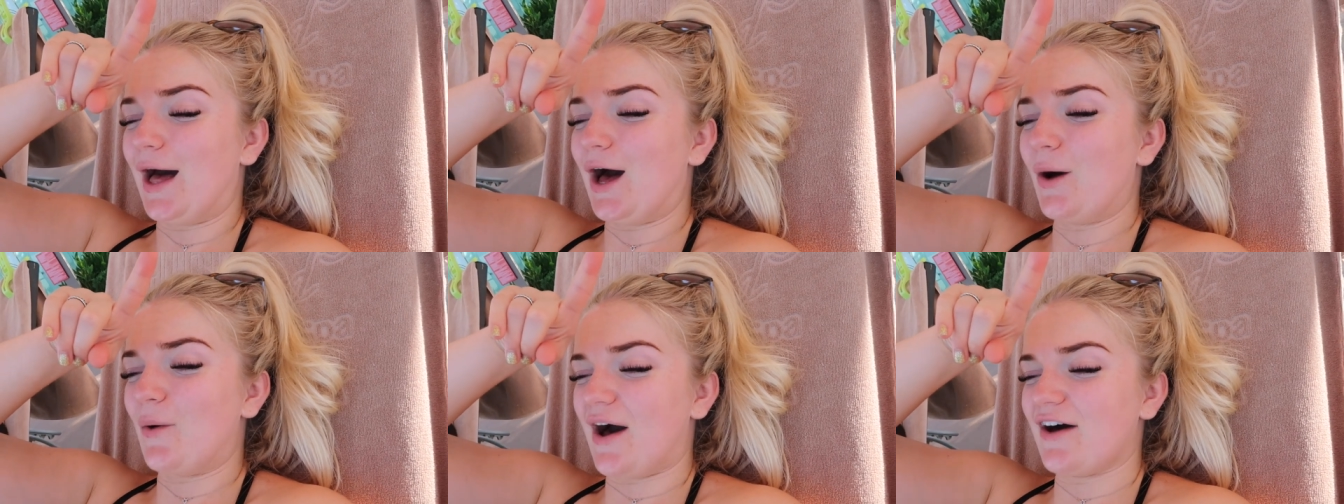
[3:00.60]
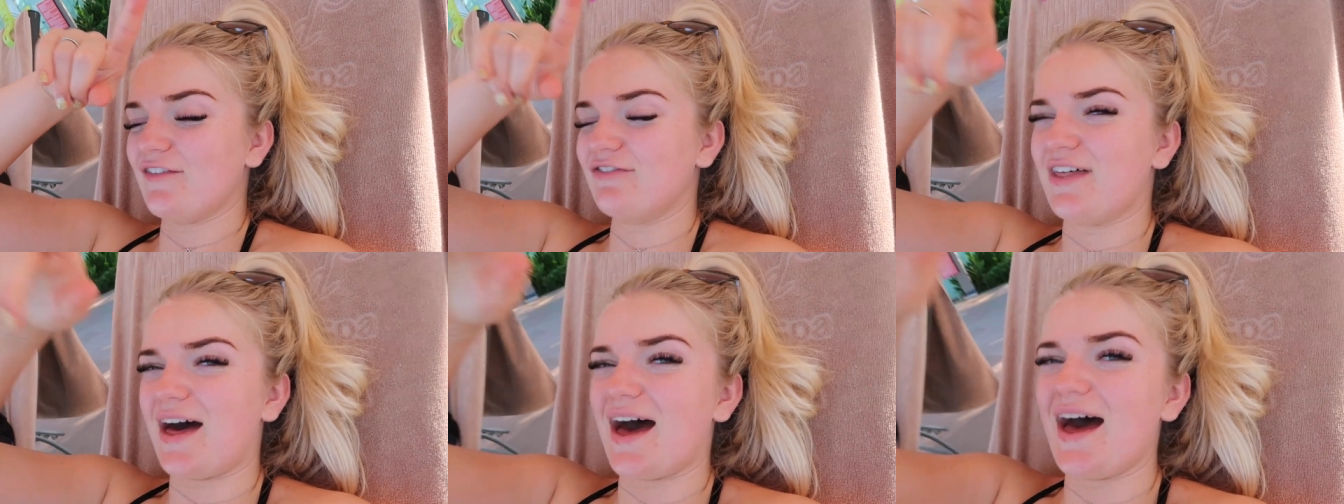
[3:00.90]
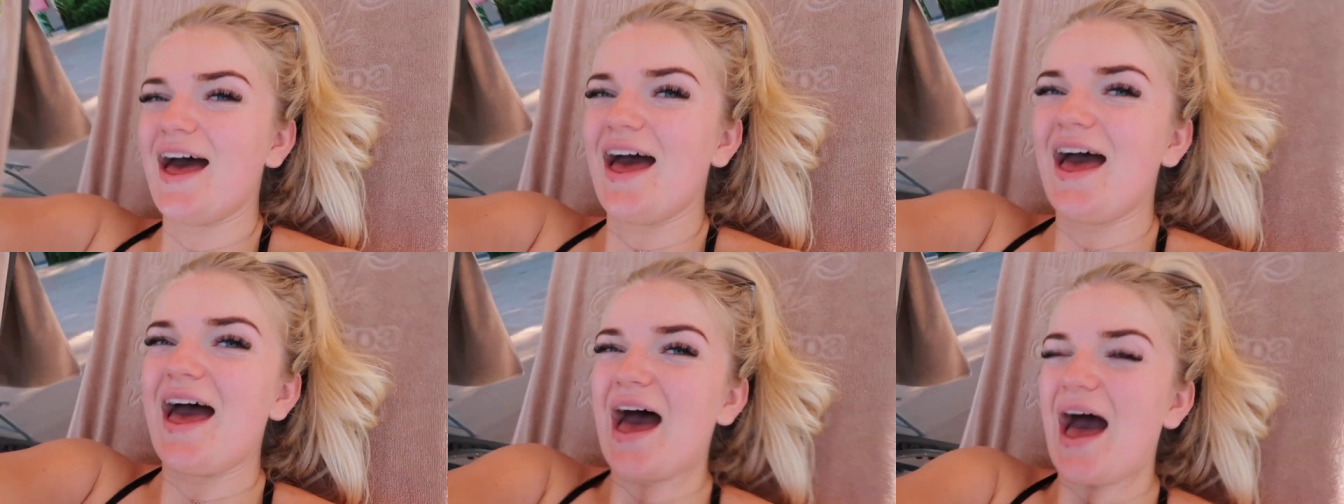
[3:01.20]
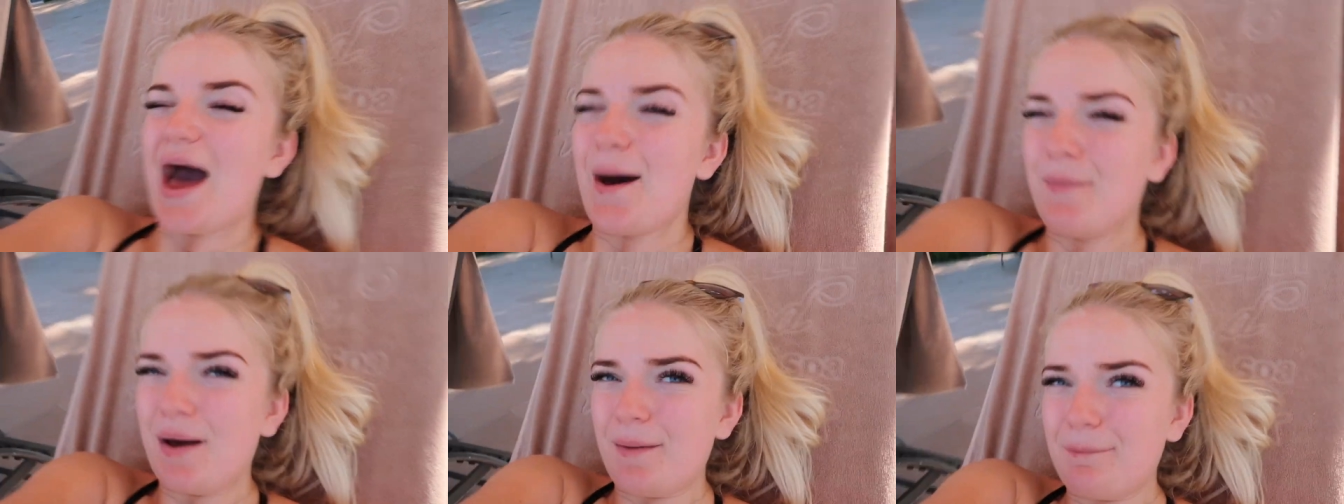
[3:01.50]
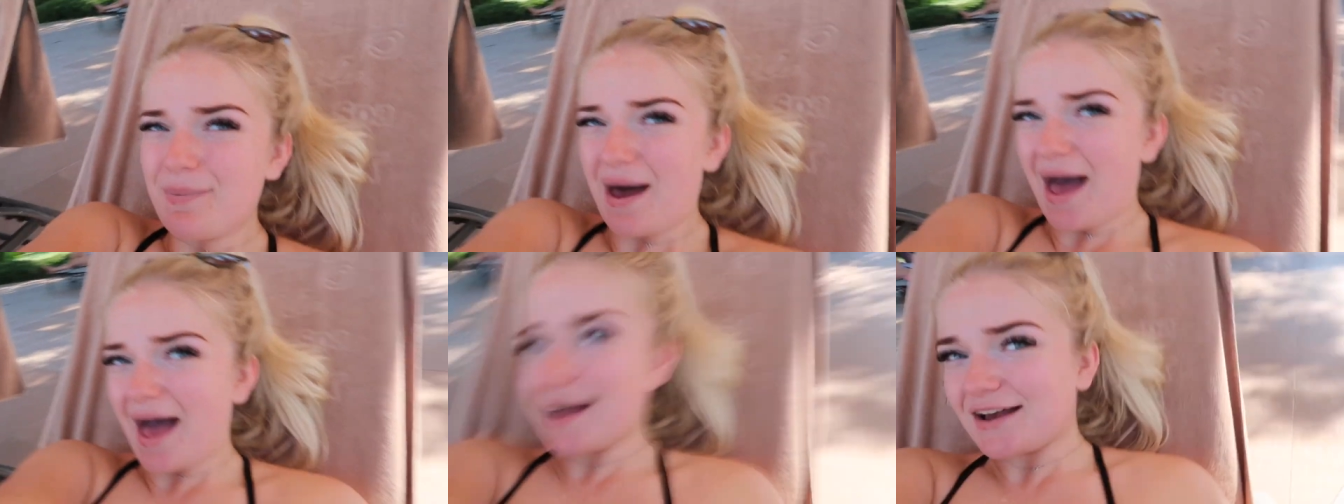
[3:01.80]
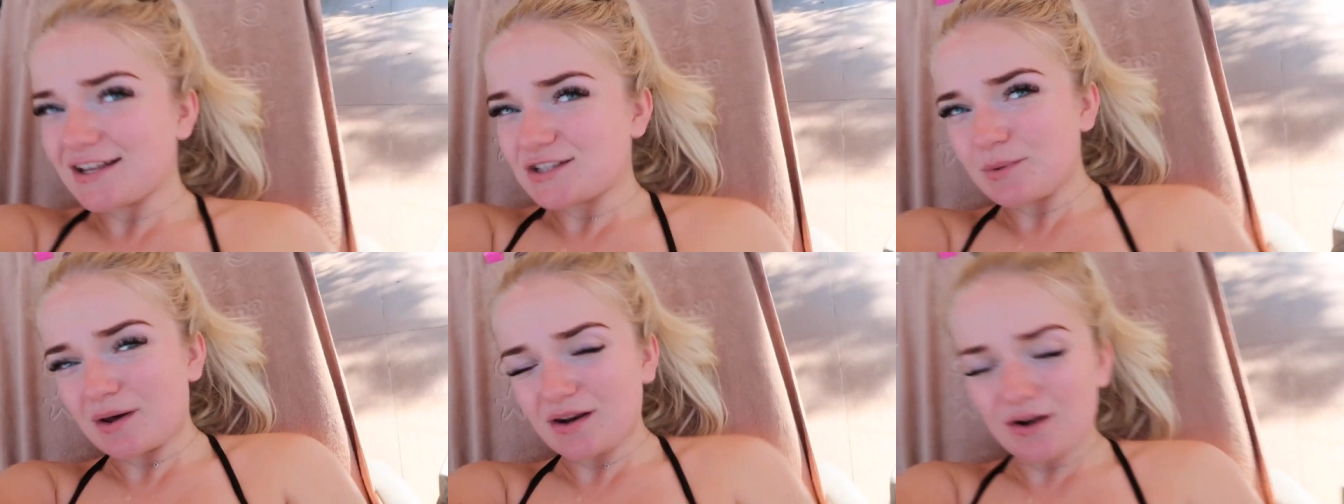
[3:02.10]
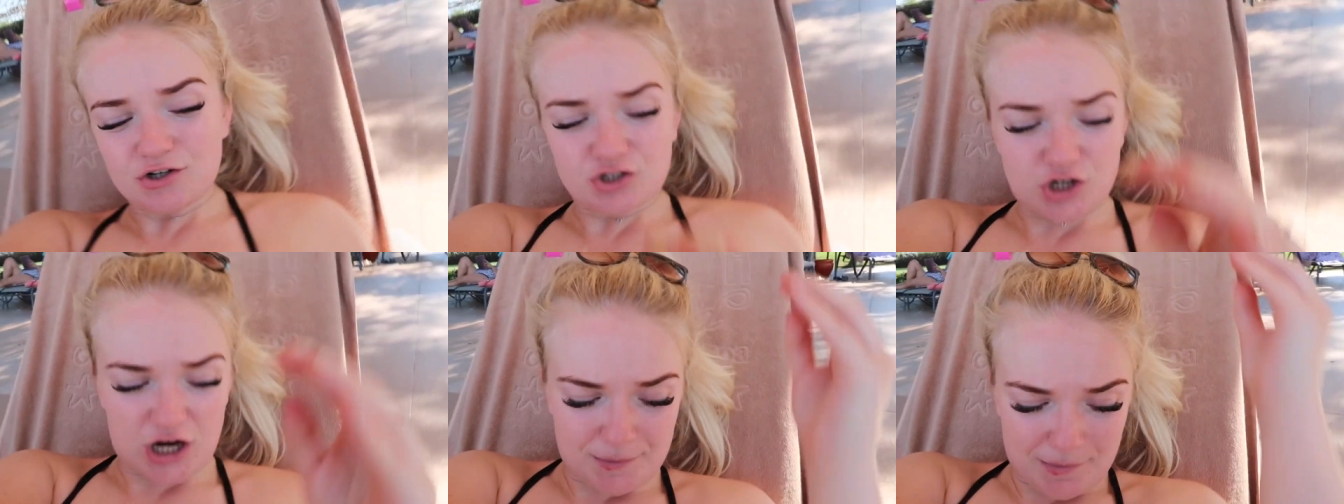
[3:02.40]
I'll have that. And my bag as well.
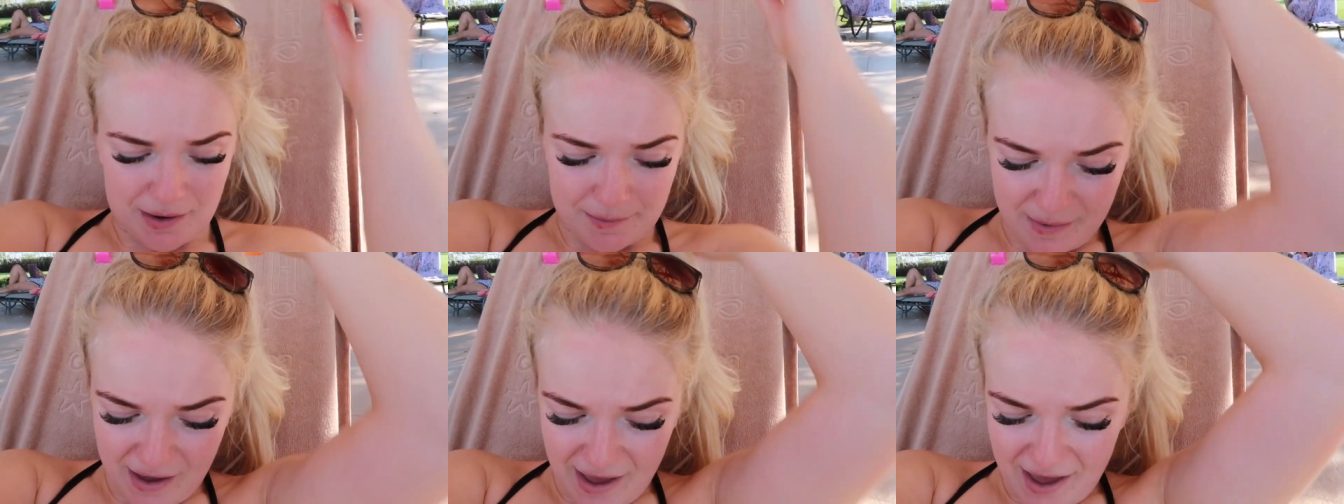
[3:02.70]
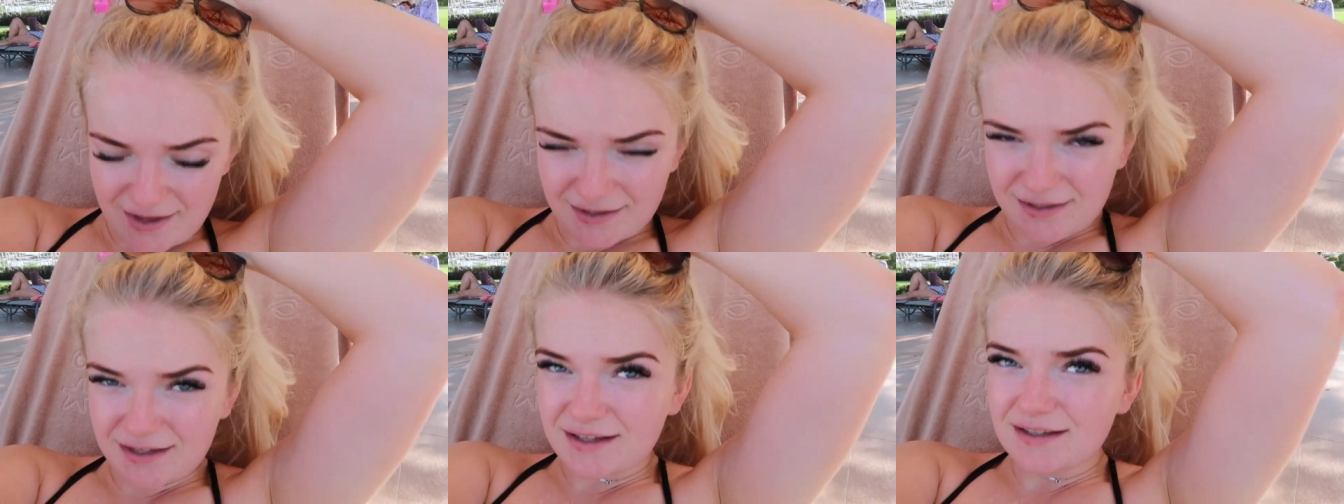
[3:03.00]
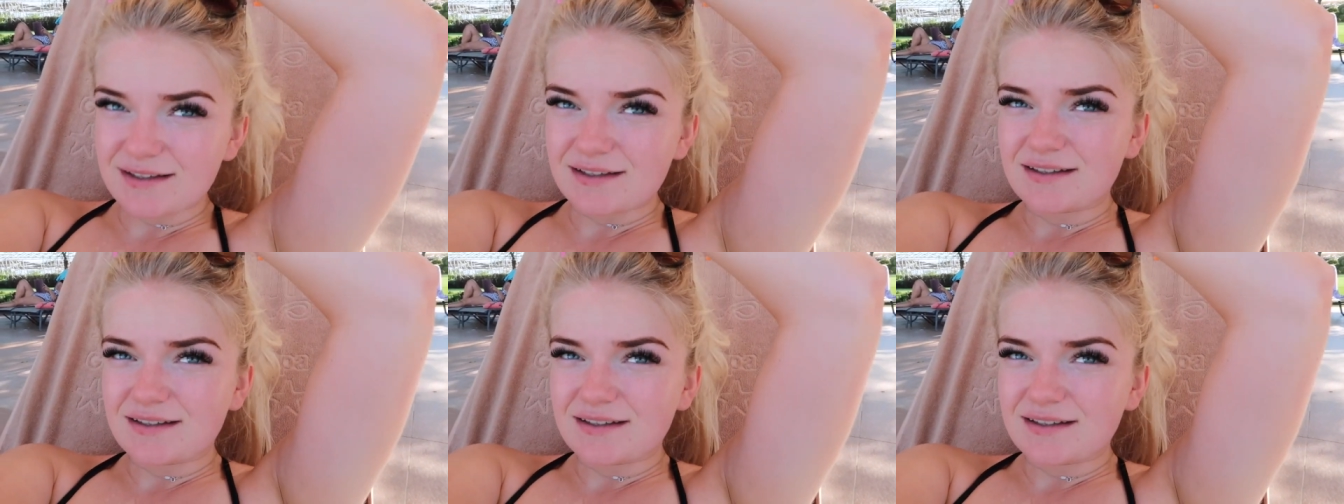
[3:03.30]
I'll show you my bag.